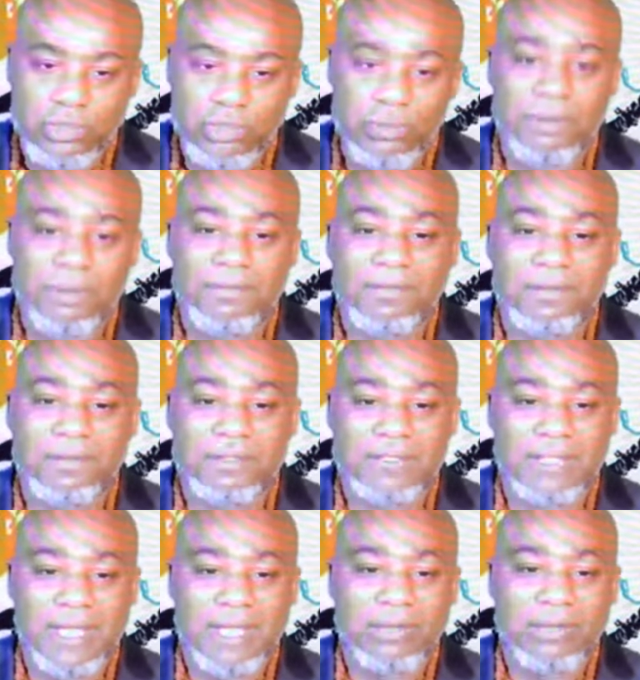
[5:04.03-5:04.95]
what it feels
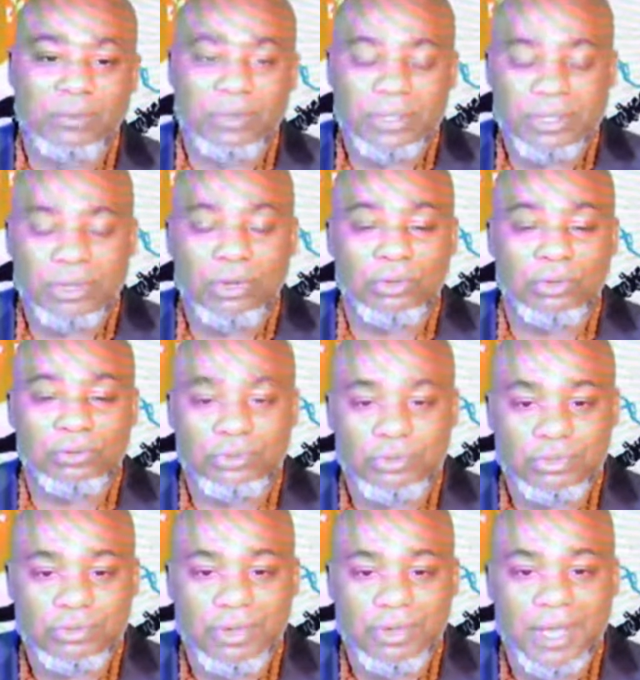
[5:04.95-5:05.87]
like to go through
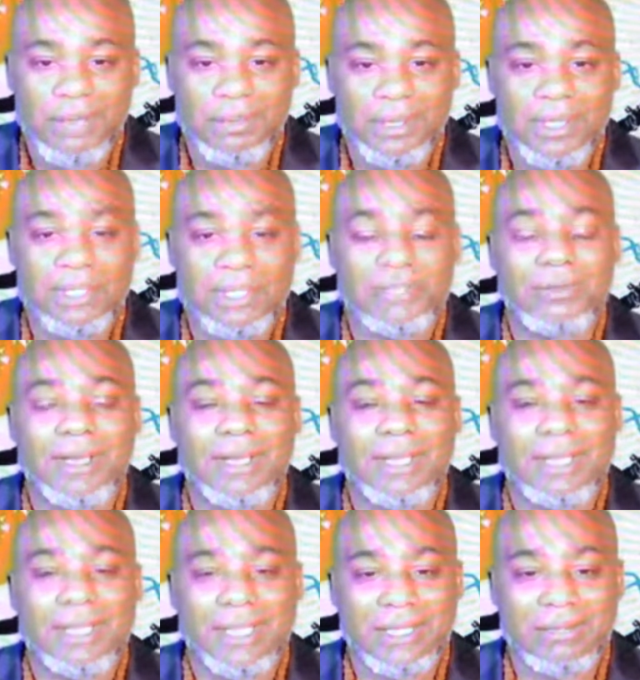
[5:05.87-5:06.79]
trauma and try to
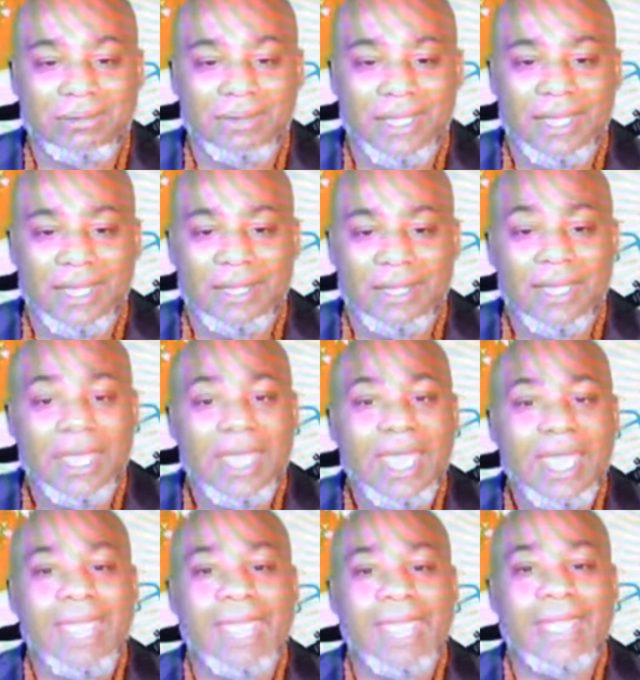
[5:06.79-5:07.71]
heal that
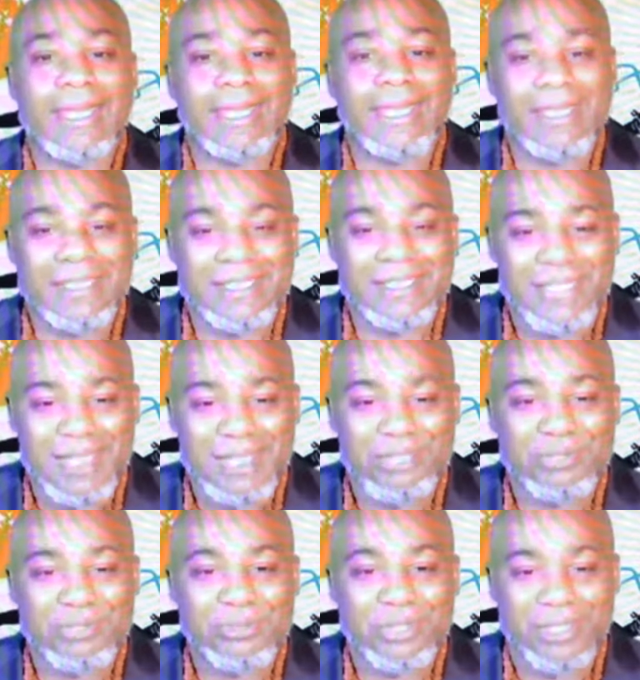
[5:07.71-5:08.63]
and
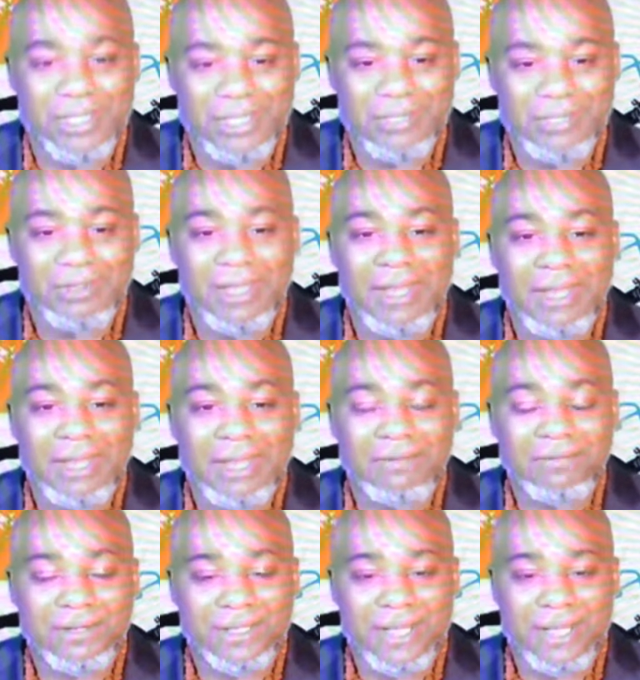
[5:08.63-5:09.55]
continue to heal that
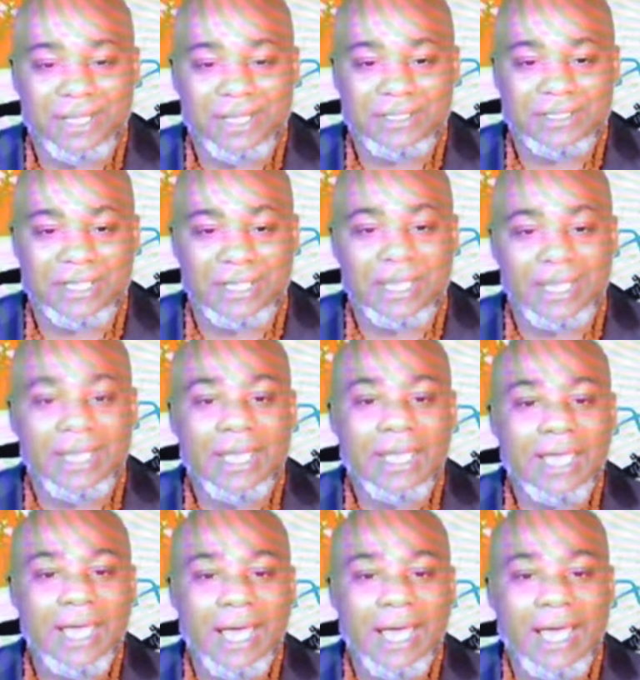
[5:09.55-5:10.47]
every day and say,
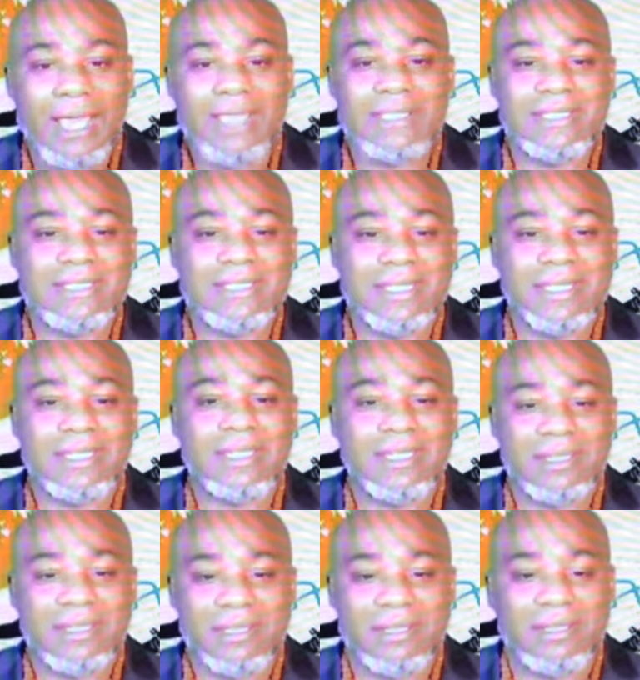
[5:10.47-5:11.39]
I seek
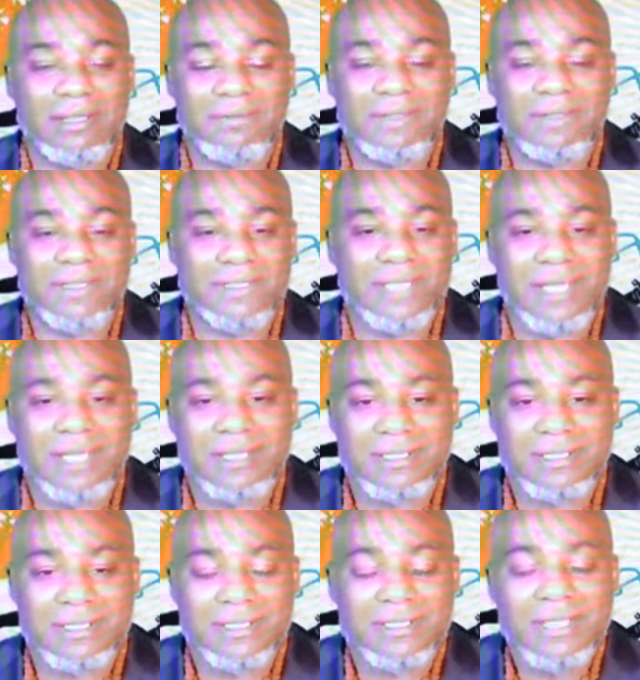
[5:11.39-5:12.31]
the living
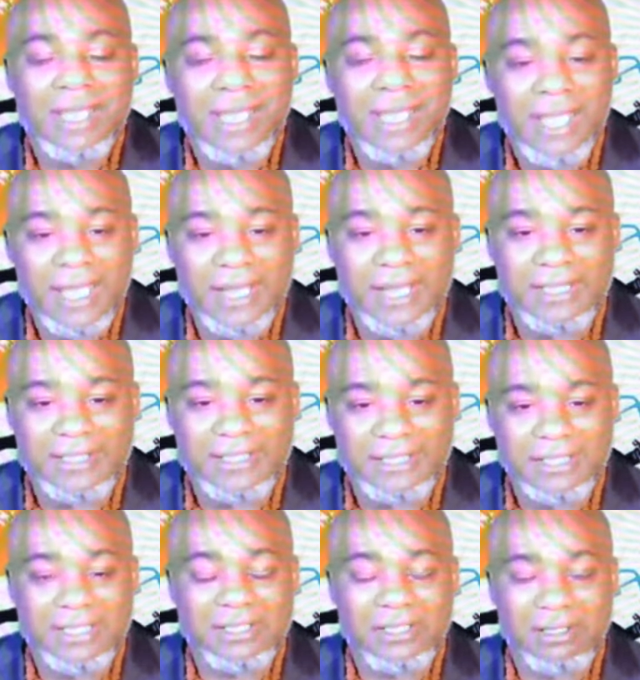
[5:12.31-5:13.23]
sciences and I
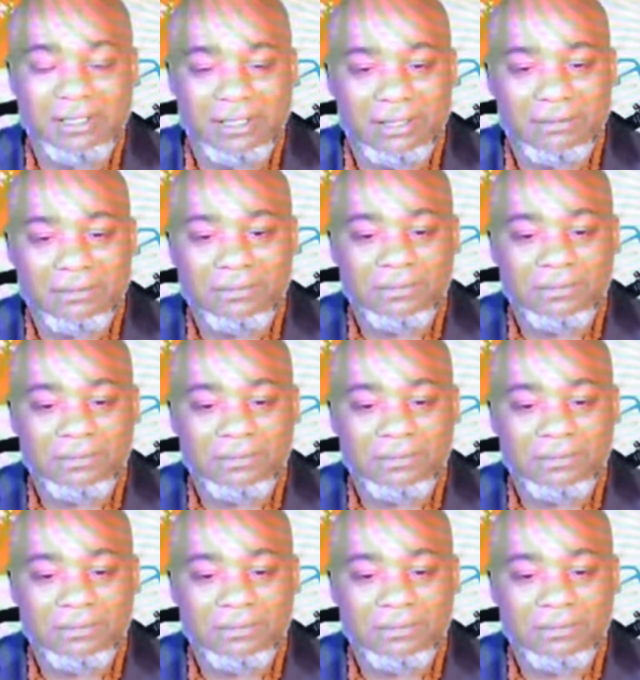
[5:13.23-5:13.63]
seek to live.